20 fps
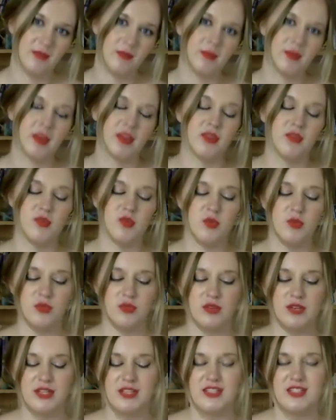But the more
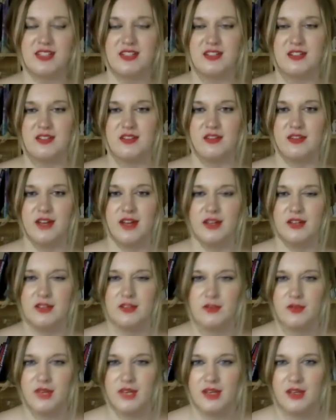present and
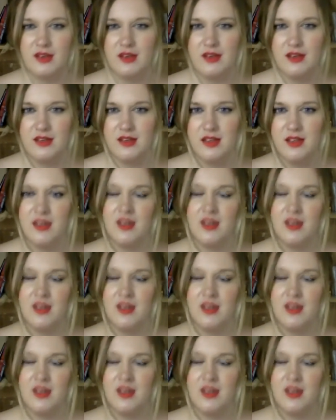grounded we are,